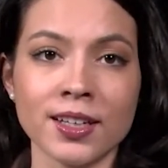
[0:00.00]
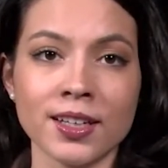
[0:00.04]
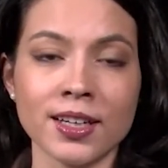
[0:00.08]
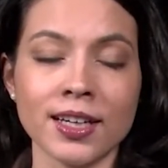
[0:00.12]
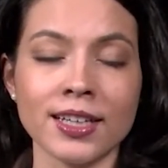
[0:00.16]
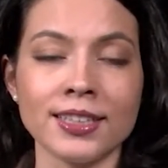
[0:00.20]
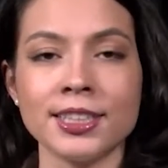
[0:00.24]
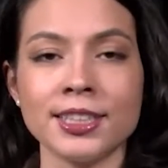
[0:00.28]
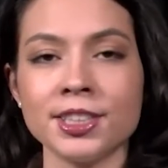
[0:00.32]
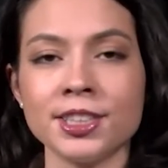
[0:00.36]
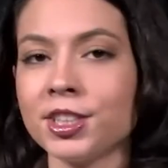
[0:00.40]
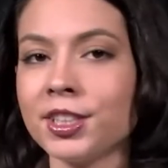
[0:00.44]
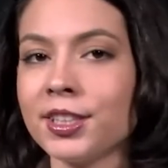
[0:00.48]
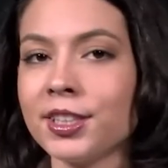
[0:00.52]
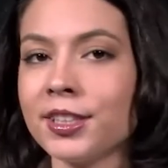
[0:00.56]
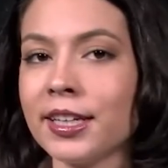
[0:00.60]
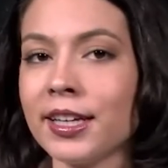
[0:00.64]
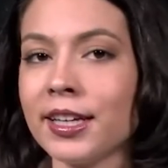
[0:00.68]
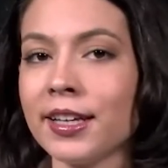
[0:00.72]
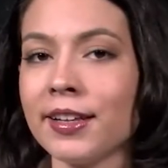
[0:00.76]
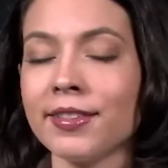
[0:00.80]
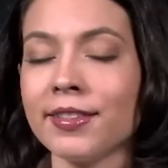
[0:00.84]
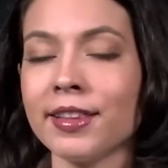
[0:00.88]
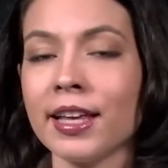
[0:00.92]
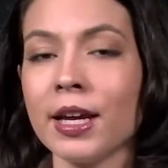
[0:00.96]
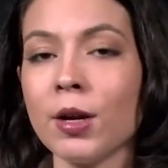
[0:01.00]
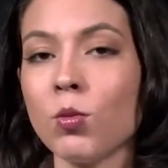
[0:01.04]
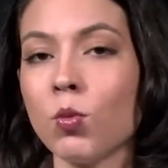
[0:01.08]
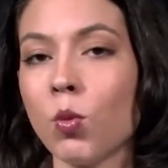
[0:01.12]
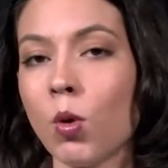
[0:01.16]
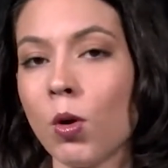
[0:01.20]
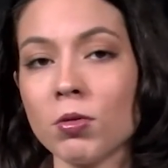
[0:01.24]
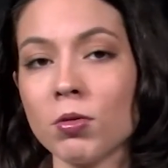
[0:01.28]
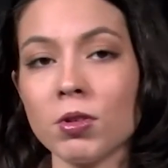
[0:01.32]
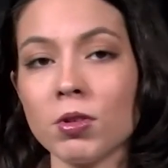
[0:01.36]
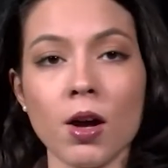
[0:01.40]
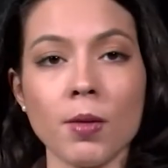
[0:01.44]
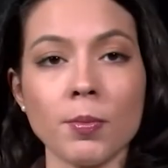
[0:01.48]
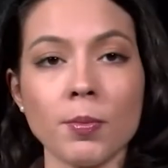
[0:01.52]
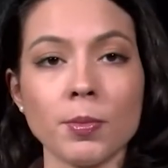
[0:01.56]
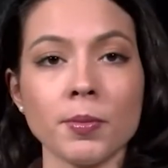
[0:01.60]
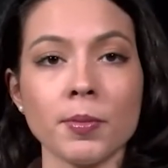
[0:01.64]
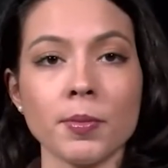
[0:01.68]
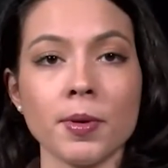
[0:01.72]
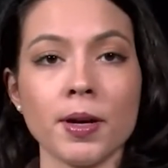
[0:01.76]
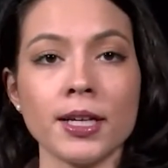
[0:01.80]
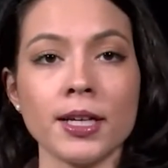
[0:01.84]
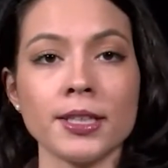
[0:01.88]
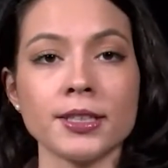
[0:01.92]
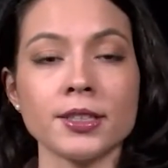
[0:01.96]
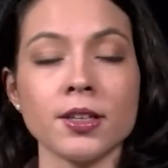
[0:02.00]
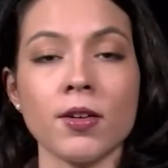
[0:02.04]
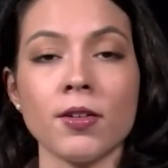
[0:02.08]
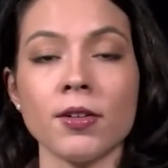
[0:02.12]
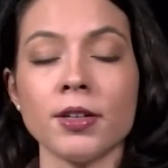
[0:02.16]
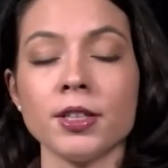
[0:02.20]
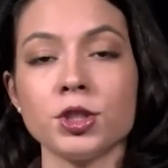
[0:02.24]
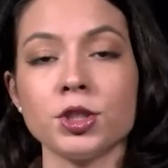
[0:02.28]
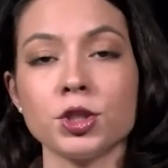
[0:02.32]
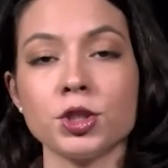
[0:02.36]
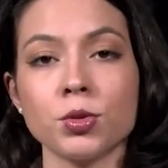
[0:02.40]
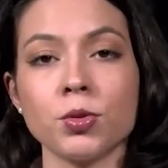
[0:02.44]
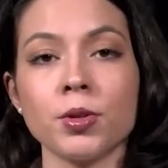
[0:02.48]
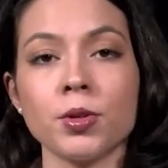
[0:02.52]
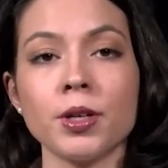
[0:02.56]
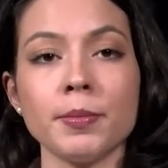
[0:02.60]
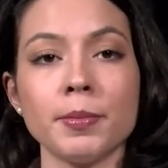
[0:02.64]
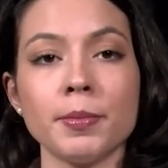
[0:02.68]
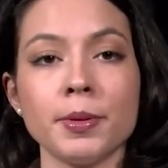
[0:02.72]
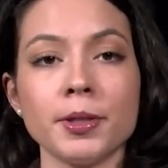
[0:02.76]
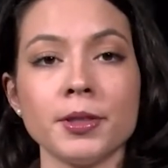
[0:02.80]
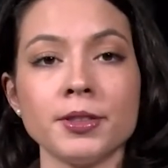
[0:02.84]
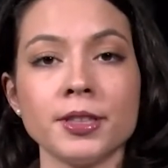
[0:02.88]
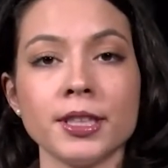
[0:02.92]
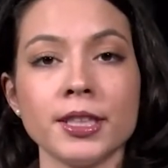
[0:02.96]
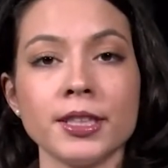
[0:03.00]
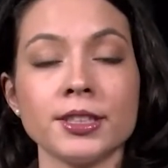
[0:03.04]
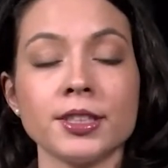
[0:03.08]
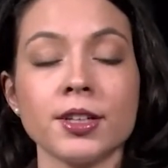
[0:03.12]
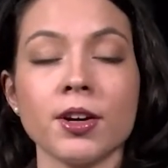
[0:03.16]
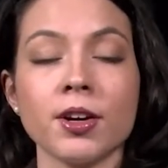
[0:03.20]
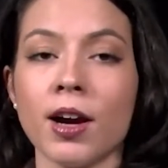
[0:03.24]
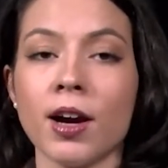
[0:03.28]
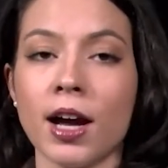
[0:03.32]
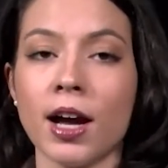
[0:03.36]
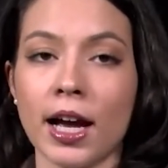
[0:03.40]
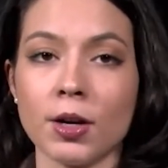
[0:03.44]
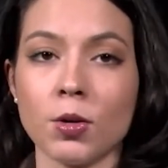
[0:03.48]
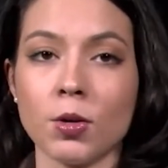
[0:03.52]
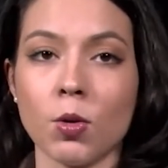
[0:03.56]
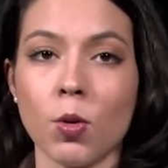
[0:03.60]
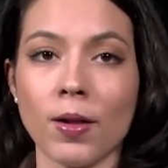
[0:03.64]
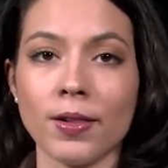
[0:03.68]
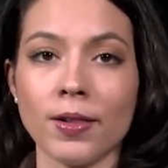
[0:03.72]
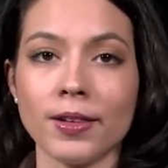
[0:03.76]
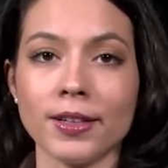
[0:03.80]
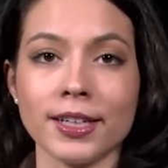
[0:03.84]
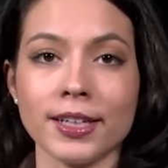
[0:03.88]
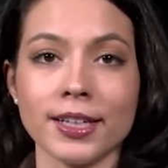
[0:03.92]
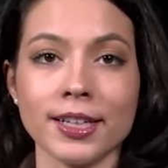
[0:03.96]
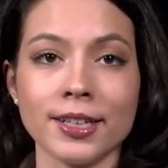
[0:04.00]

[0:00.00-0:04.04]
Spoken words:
Additionally, they won't compromise on ensuring buildings are high quality.